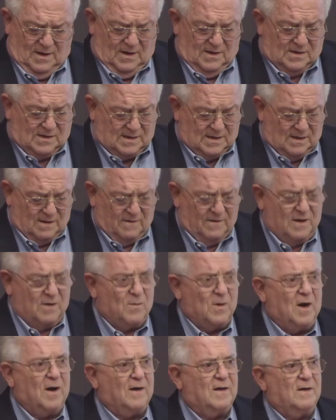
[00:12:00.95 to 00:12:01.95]
Still, the
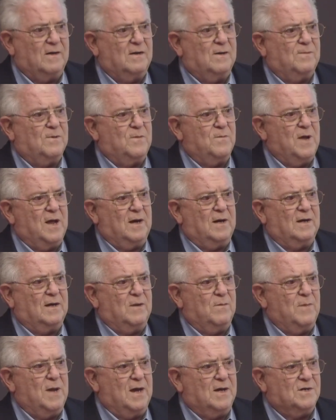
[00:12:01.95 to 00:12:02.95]
American diplomatic
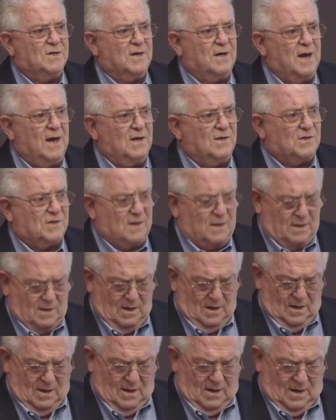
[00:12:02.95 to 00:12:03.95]
imagination
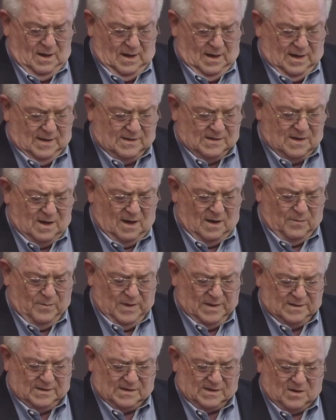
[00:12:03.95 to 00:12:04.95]
has not
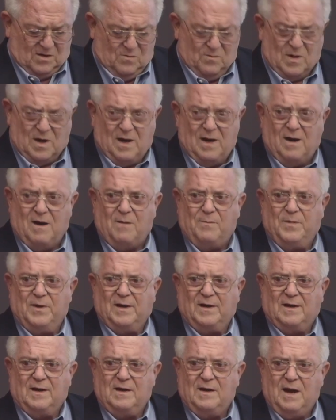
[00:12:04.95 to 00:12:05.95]
been so
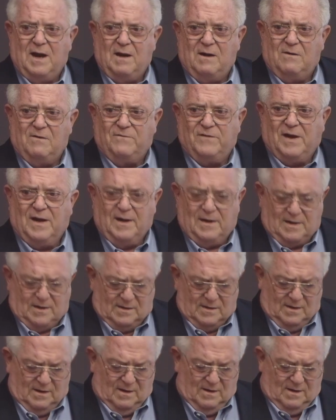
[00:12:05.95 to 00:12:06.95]
myopic and
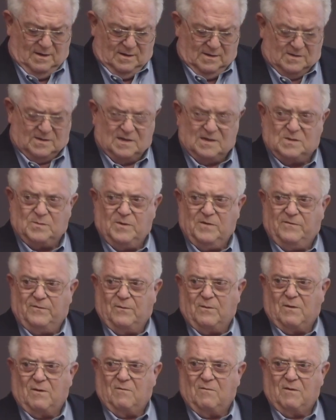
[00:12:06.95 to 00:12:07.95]
enervated since
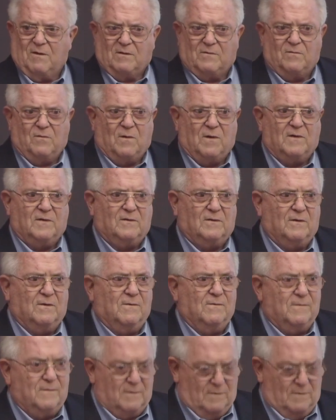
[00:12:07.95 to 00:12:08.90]
before World War II.